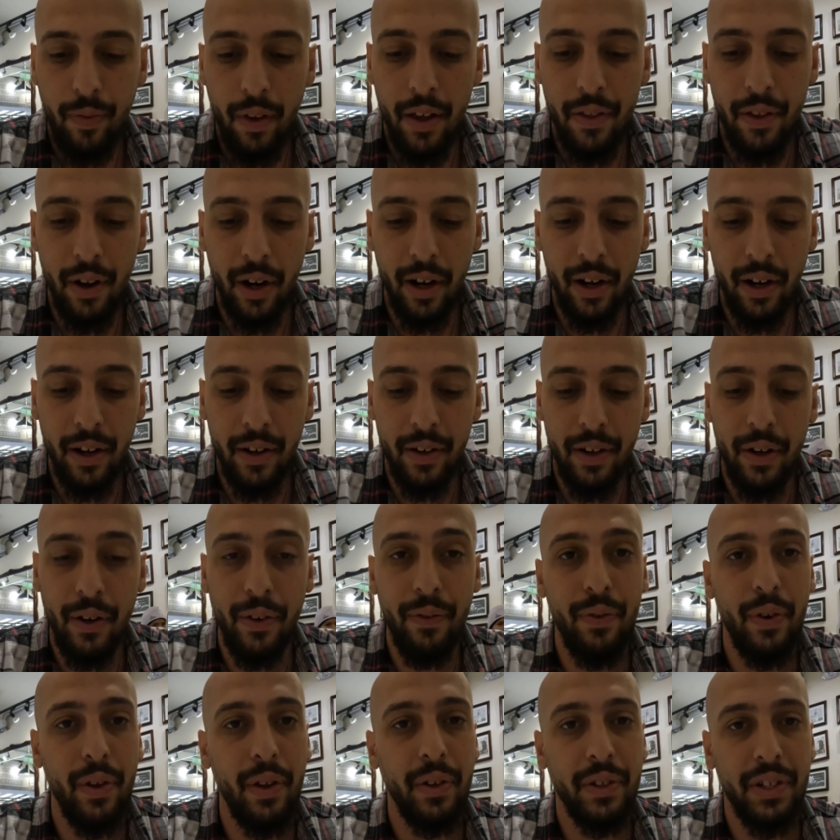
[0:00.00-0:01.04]
They're known
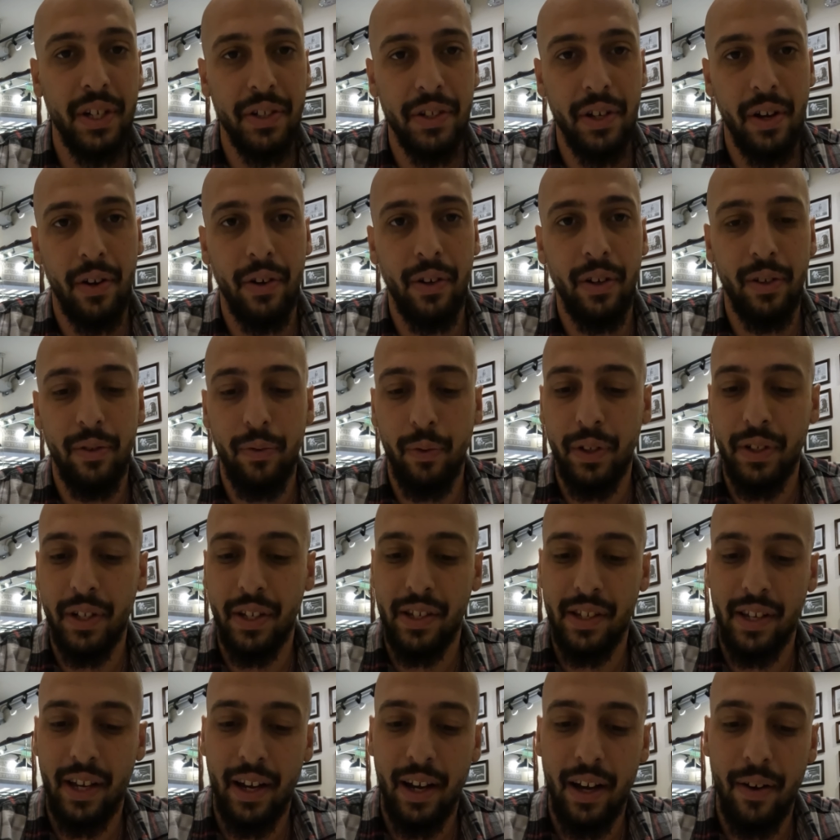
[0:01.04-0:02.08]
for their chicharrón, which
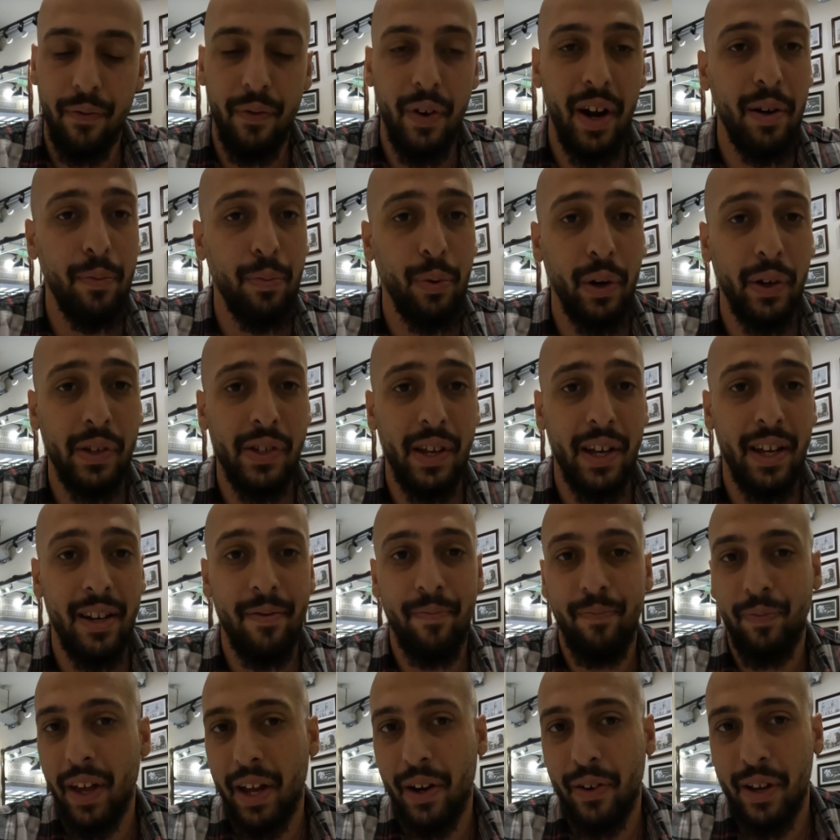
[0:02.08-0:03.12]
is fried pork skin.
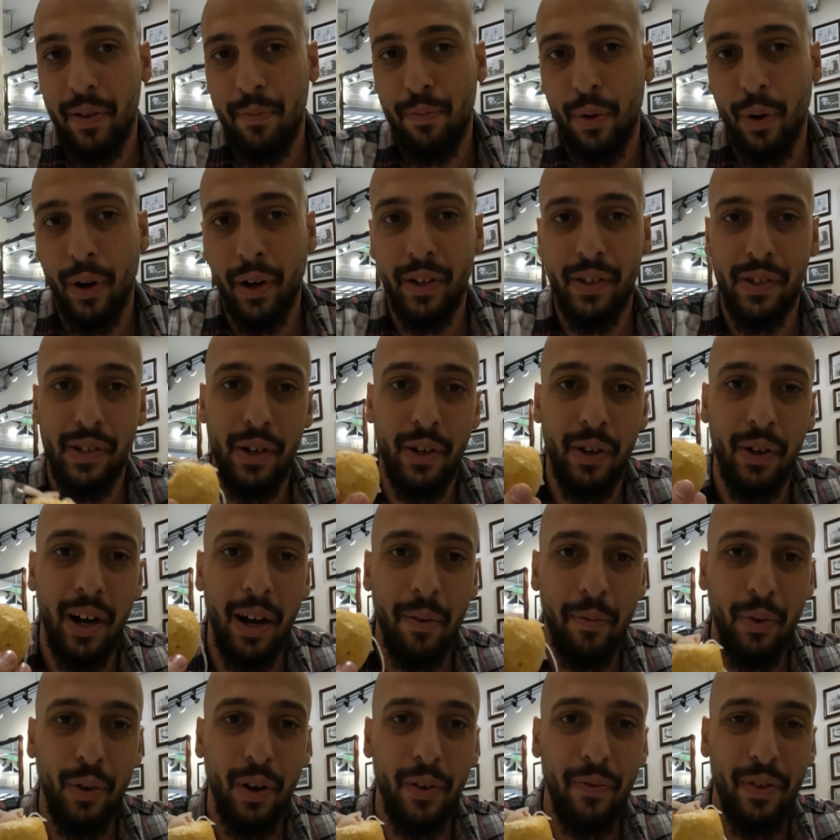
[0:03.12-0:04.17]
I don't eat pork, so
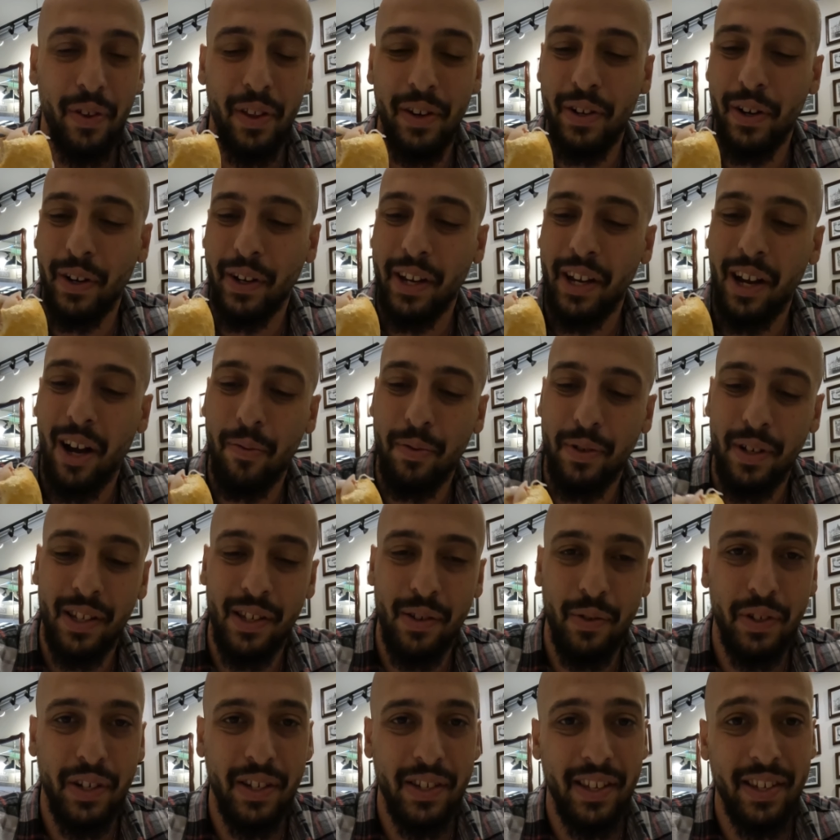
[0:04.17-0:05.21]
I'm going for the turkey option,
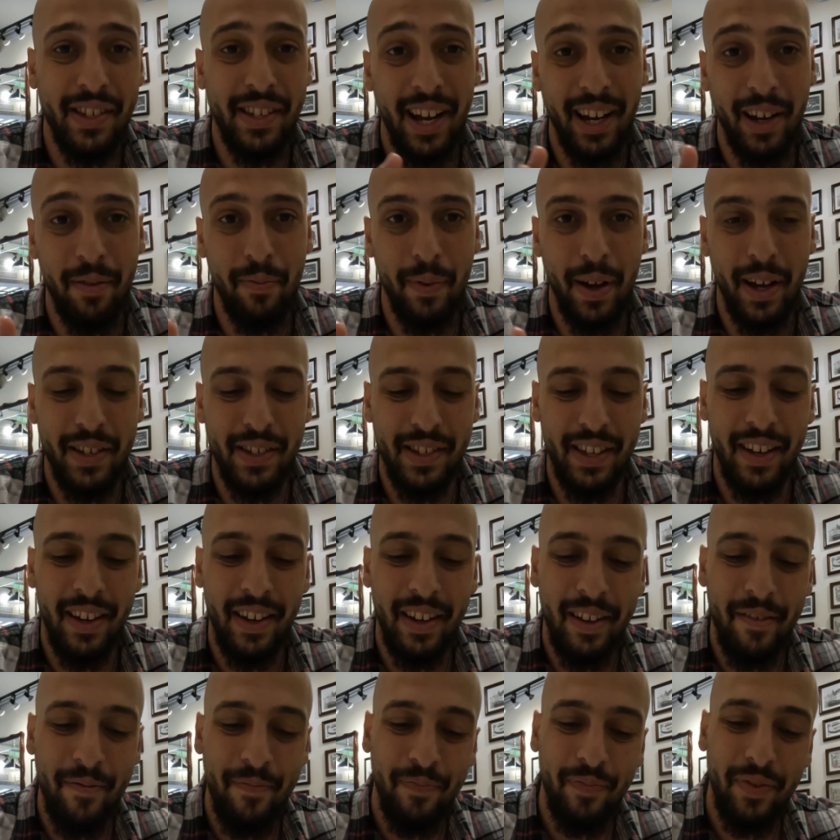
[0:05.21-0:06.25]
which is the second best.
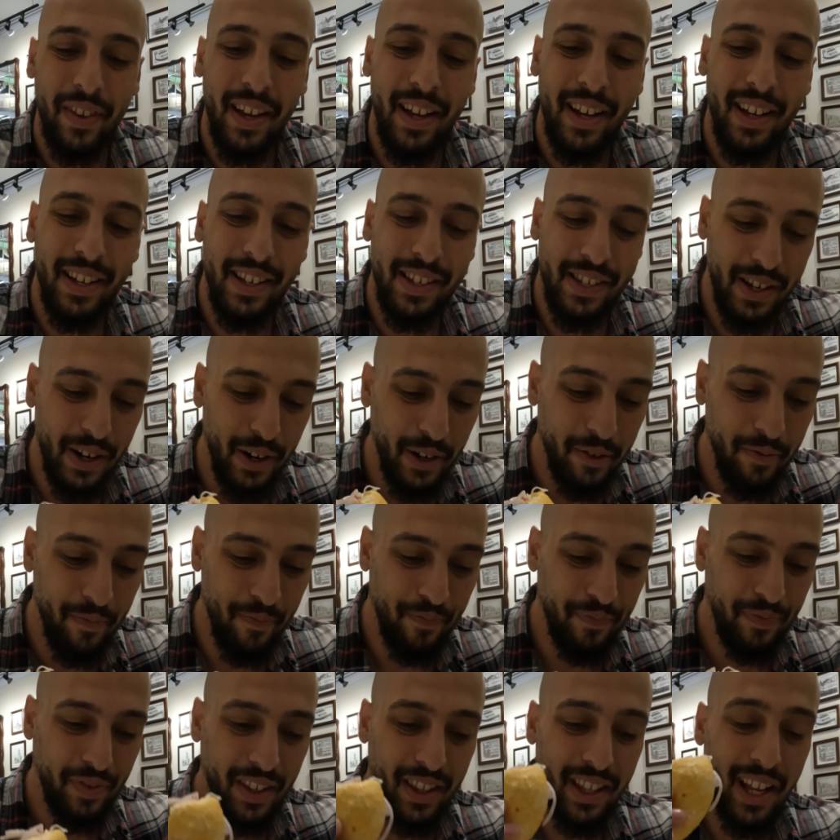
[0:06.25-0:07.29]
So
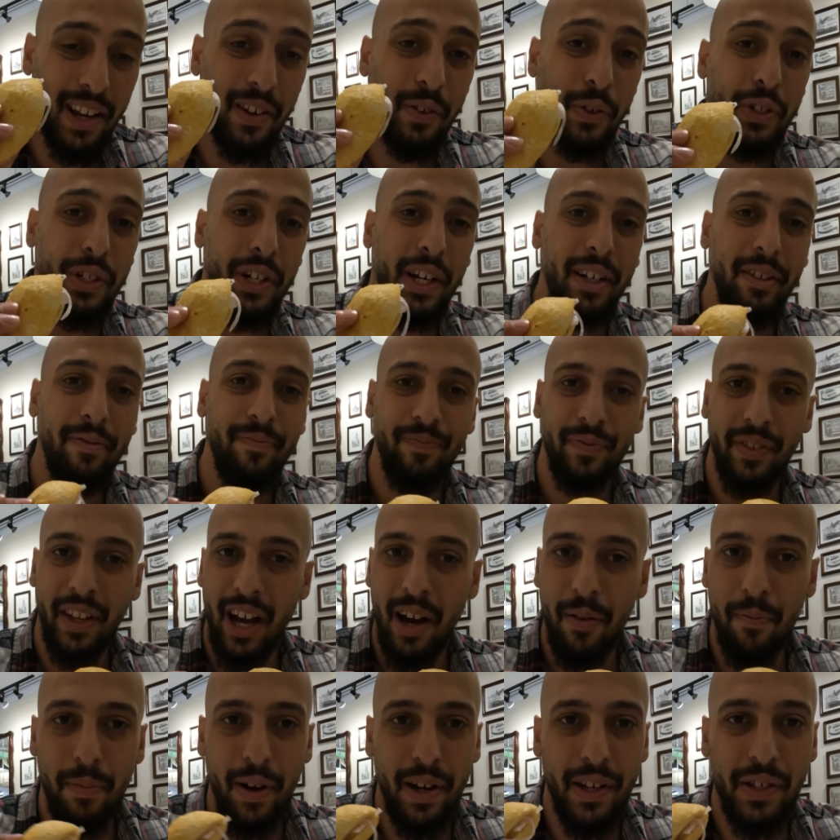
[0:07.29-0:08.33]
La Lucha,
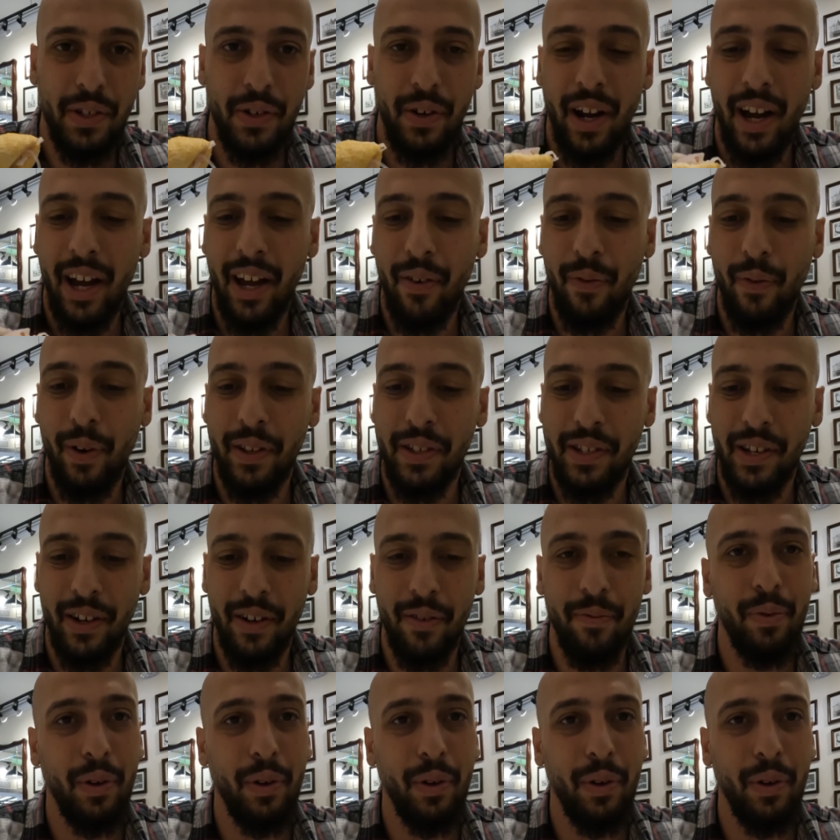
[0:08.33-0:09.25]
a must try once you're in